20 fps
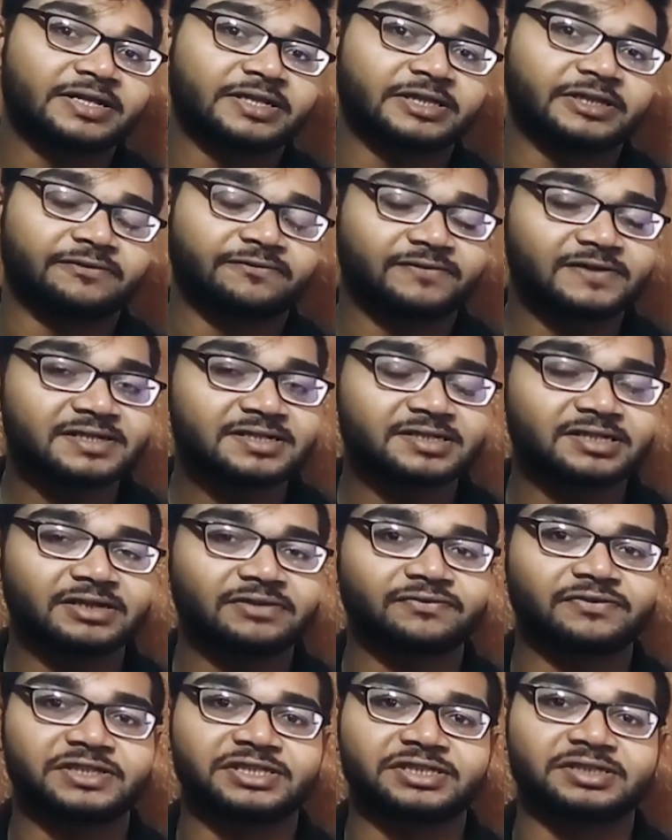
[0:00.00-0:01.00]
The first thing
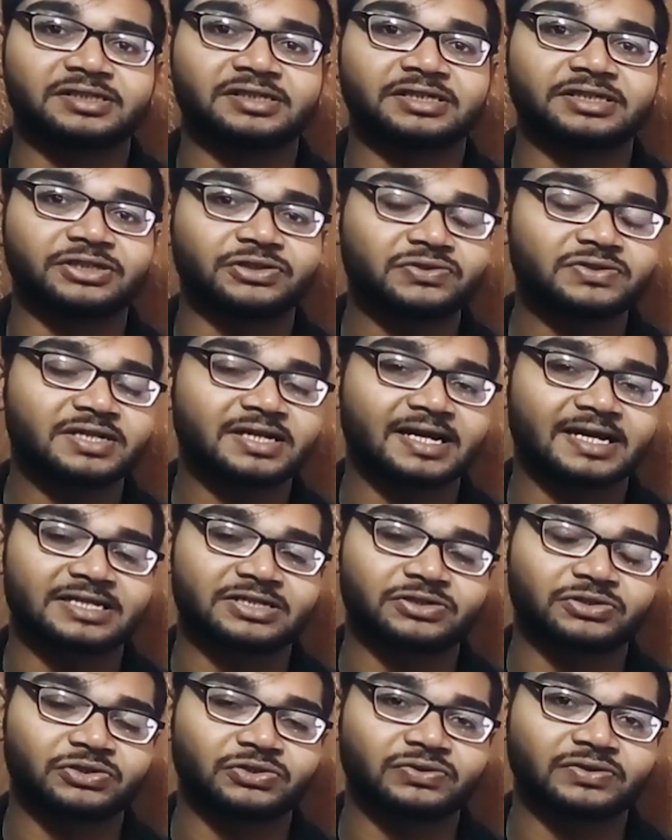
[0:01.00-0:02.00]
which the user has
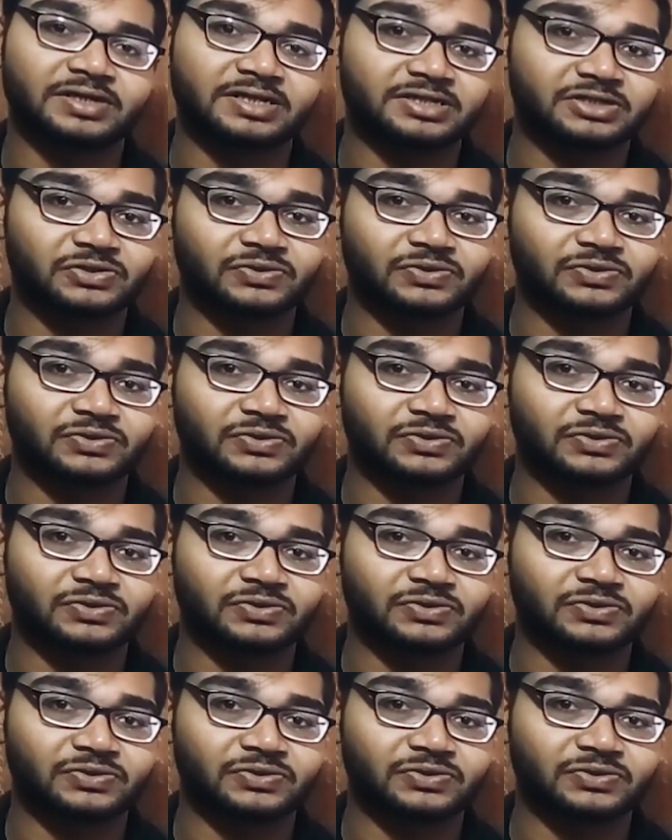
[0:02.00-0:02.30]
to do is